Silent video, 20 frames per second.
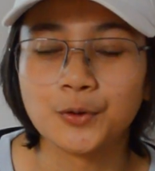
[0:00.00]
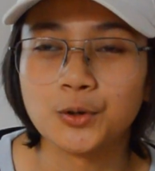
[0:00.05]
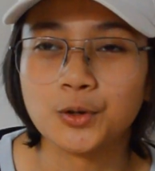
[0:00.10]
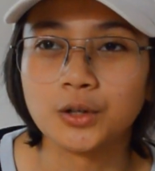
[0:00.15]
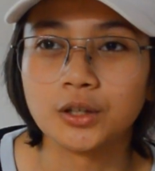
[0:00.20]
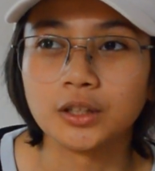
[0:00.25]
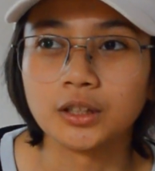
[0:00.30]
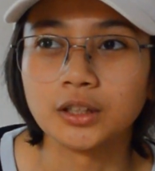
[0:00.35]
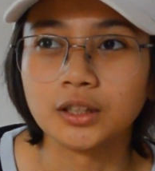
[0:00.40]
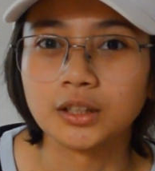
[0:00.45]

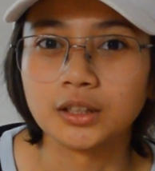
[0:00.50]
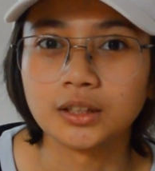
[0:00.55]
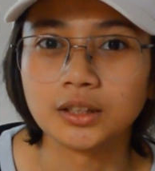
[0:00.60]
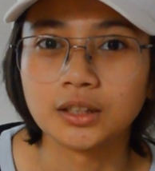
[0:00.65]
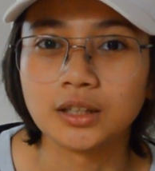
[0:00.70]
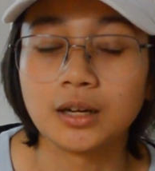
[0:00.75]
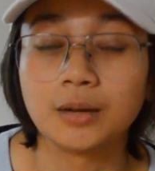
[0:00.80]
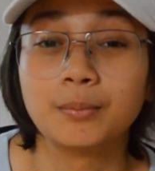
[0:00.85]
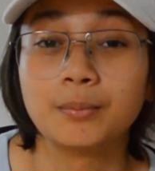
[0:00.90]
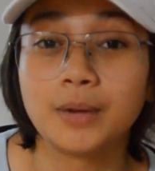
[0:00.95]
for
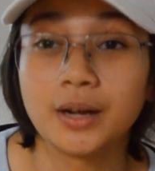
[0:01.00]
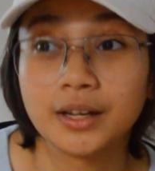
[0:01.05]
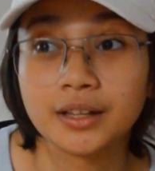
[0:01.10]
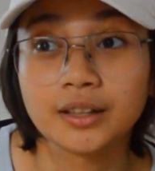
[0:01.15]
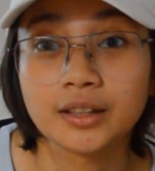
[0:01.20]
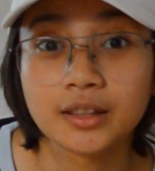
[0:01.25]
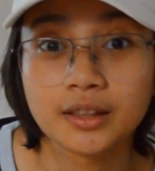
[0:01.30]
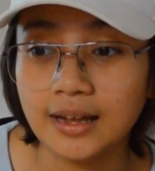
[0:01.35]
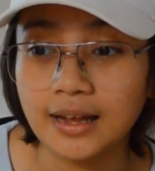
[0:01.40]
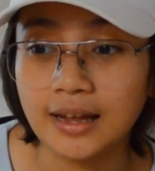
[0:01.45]
a
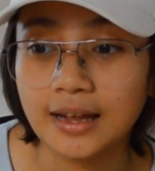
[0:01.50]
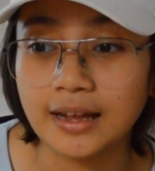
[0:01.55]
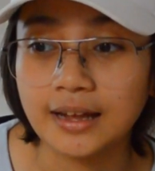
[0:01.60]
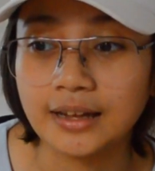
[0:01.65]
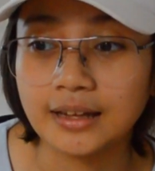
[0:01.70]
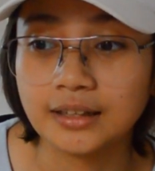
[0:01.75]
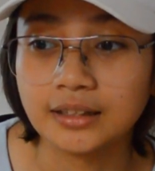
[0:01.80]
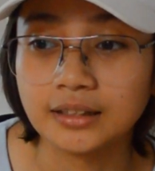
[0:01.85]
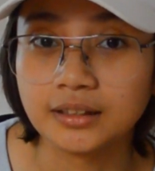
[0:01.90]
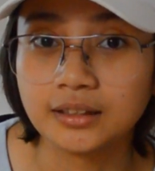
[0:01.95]
month,
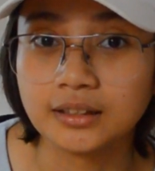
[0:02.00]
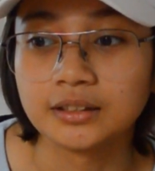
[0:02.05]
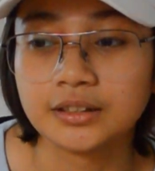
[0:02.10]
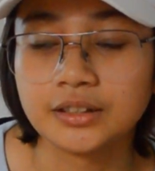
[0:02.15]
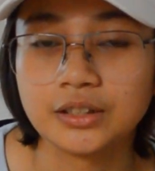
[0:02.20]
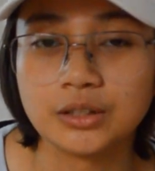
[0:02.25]
and